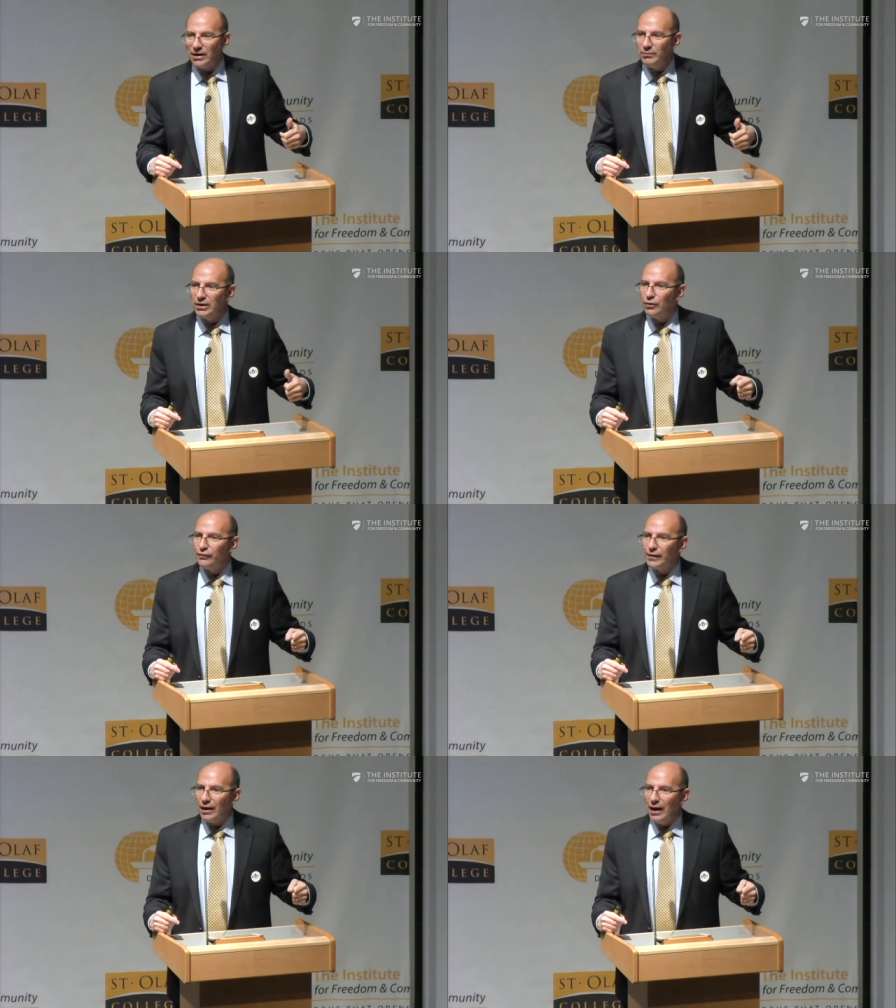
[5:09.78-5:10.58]
coming
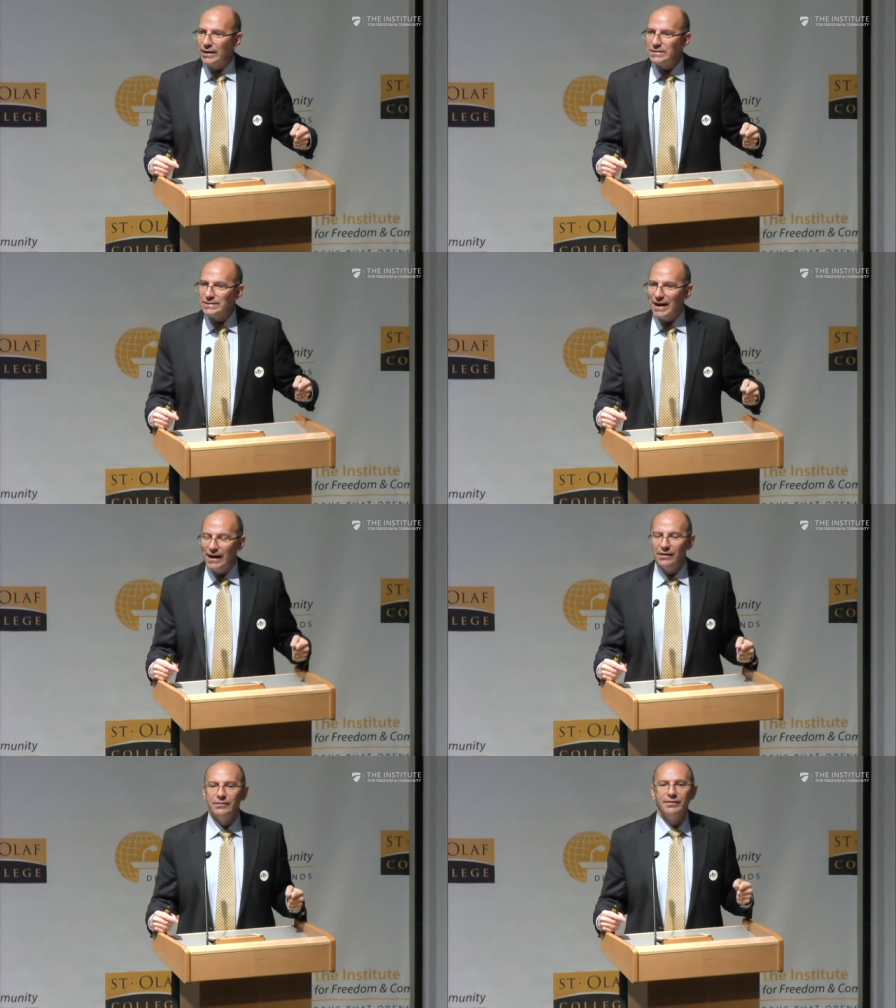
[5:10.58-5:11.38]
of Christ,
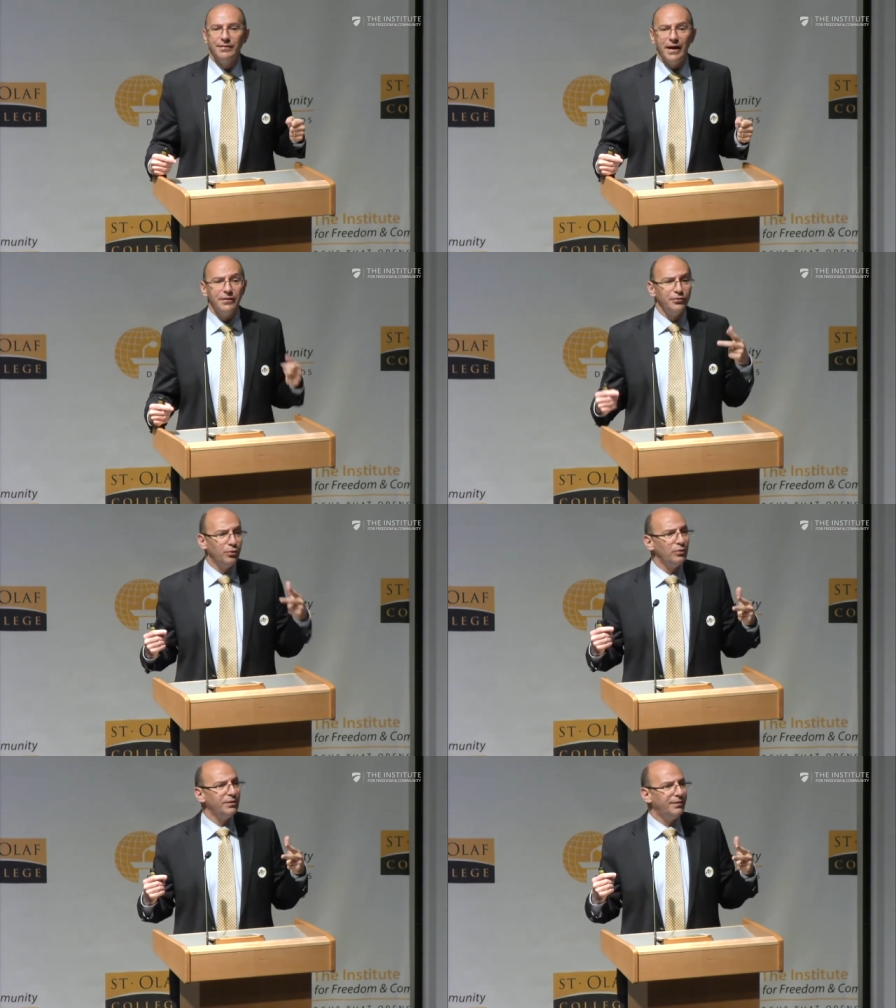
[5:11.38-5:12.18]
and they
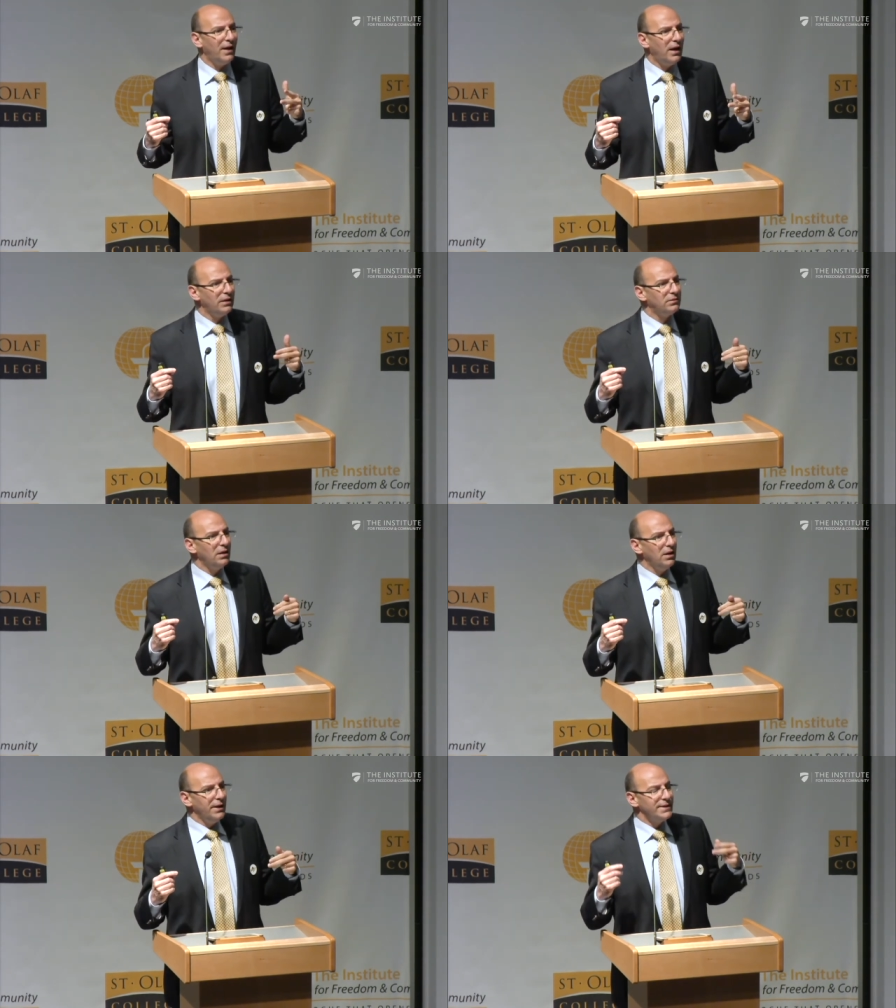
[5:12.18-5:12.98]
thought that
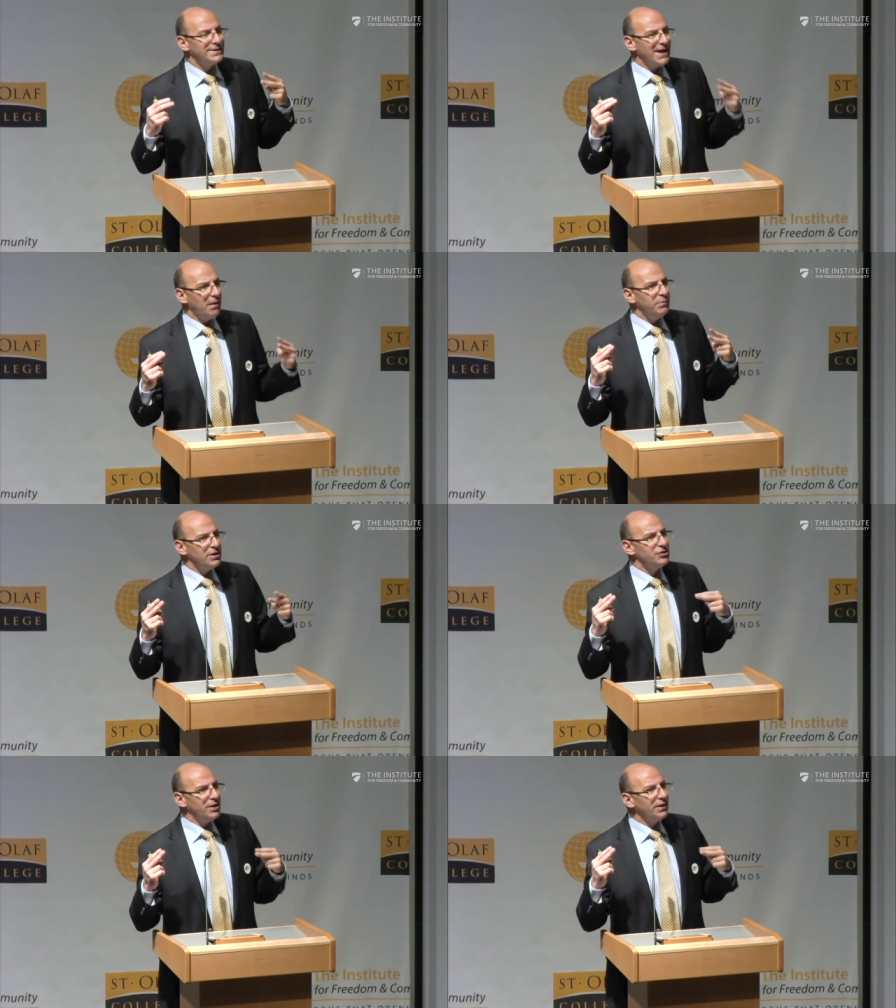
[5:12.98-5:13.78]

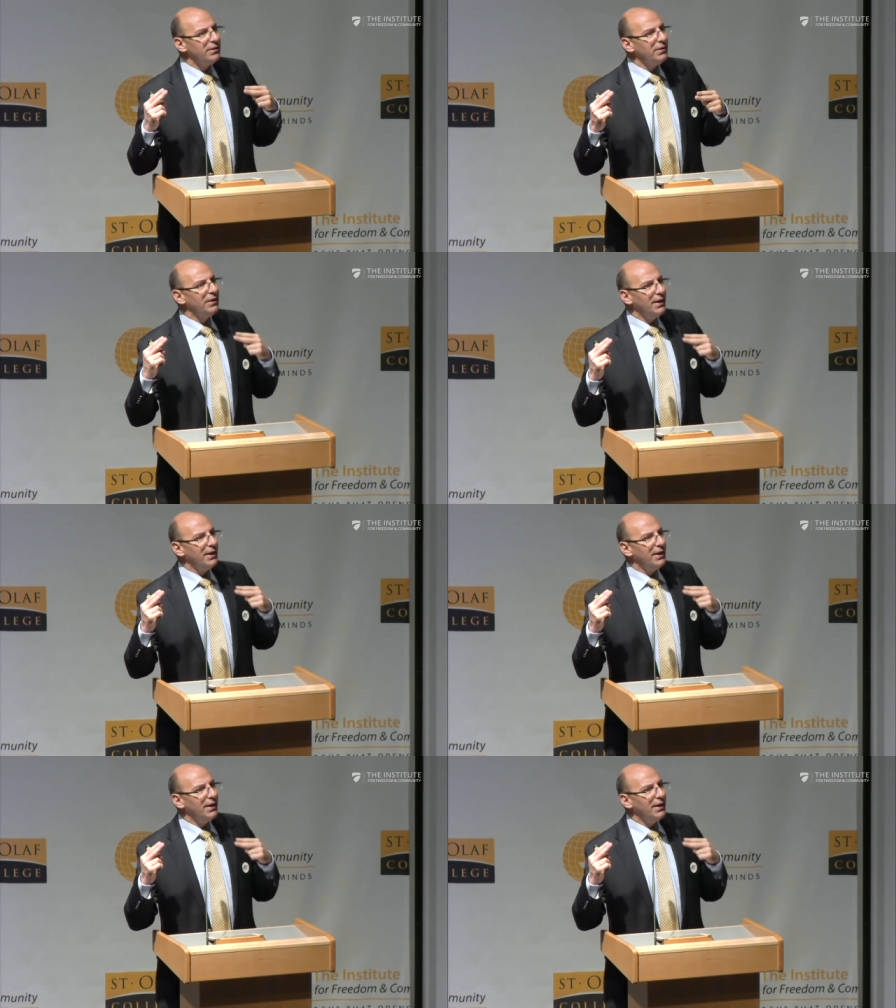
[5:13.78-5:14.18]
establishing